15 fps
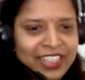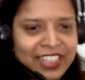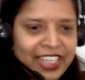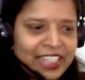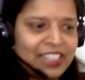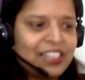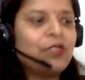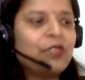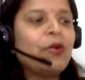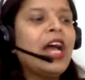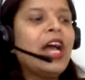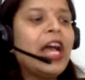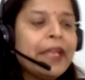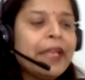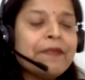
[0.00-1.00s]
Yes, so
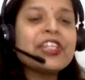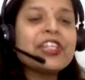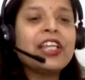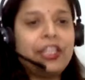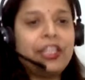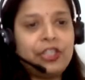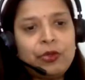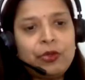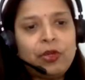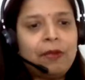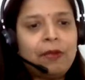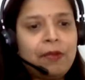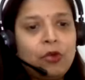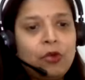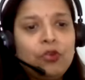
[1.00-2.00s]
I am telling you
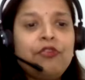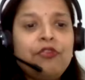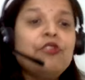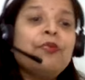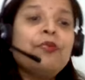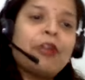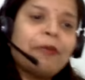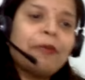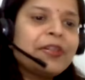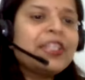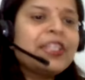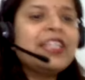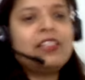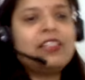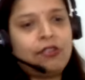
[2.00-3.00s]
about few
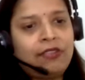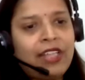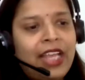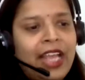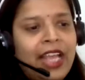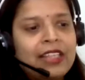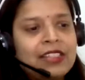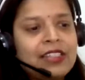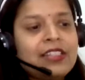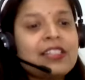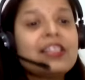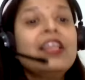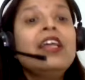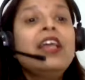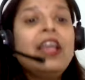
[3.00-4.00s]
properties of the
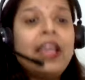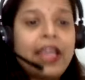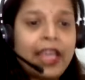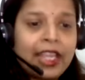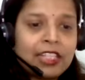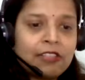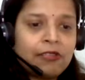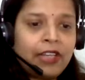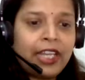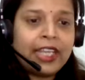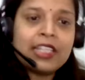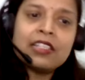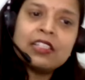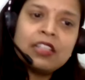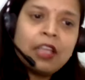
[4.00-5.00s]
acids as well
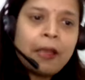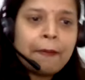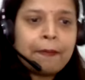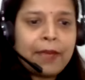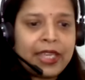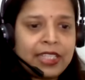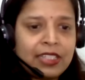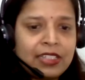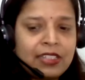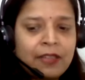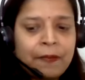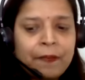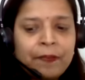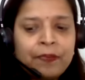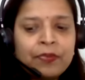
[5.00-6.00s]
as base.
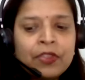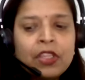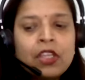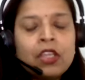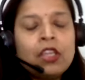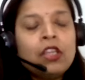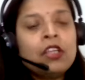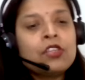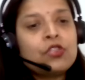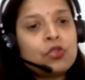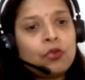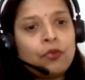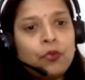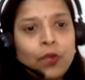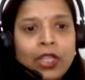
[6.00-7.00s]
So
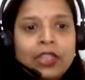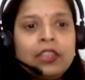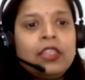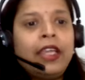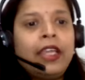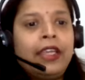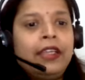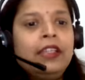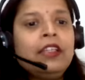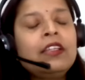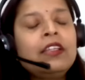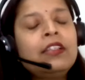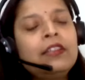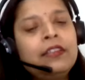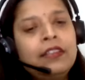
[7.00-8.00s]
one thing
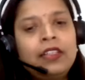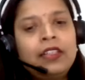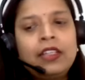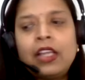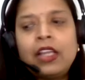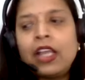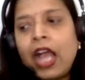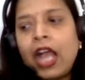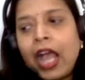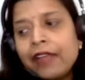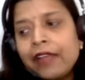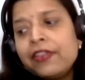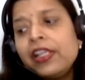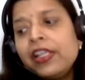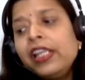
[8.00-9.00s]

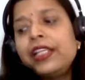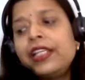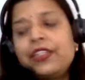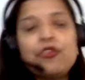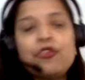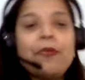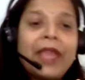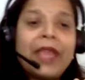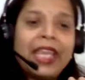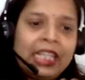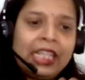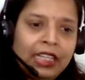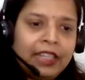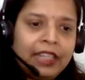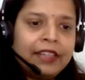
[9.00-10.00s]
I will let you make
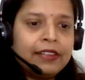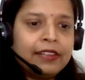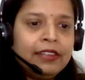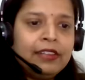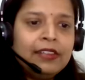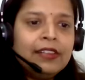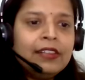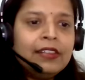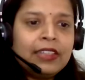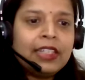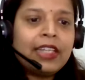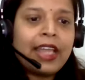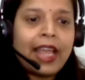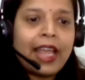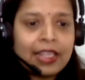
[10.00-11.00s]
clear,
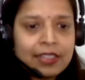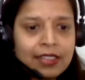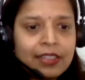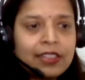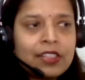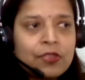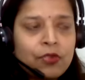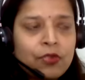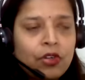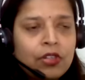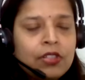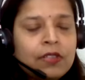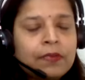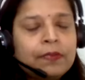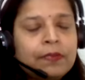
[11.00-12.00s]
that acid is
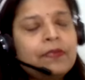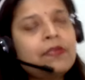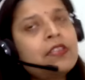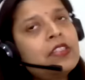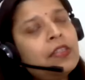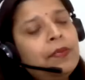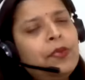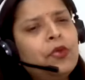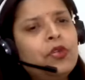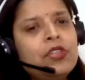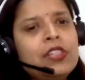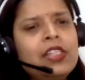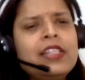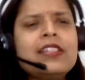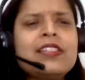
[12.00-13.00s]
what?
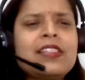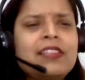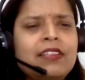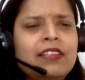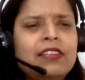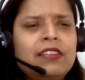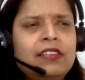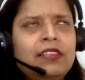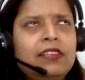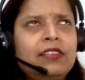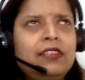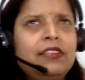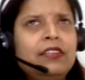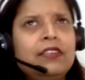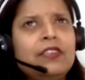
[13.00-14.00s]
Suppose let's
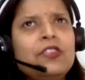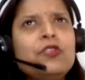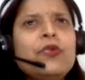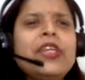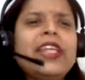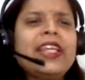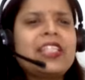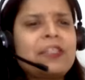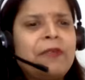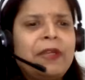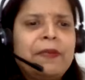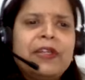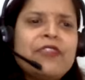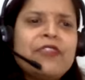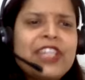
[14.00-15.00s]
do an
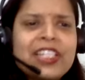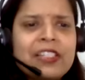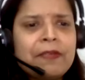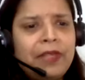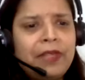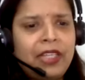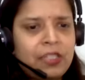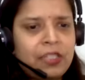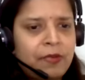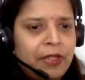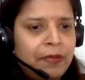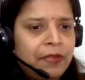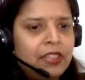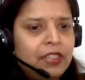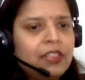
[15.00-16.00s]
experiment, very simple
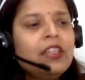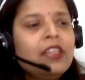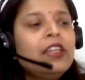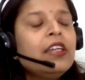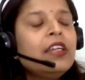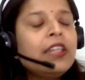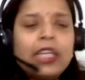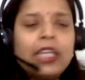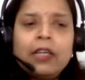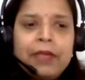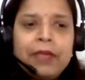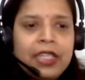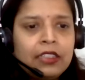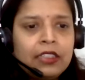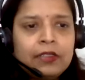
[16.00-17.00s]
experiment. Take a
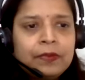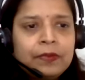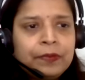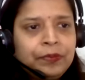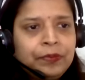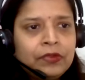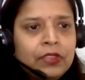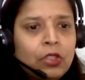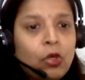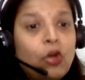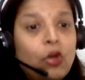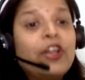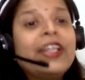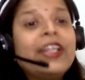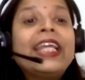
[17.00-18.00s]
beaker
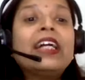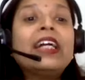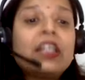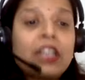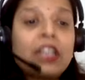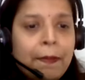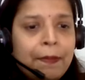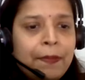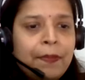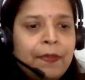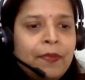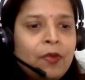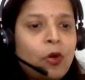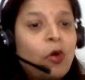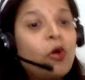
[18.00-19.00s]
or take a cup
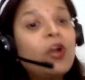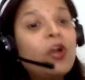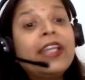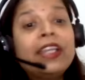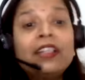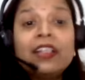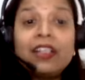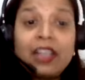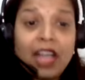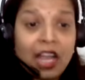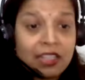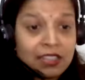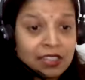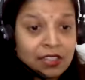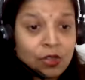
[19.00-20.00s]
or take a
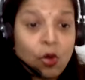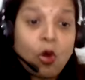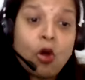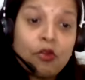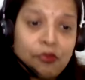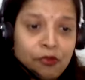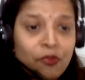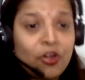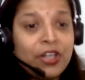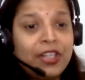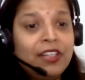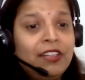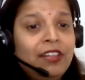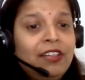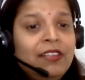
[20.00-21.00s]
glass of
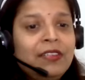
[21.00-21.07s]
water.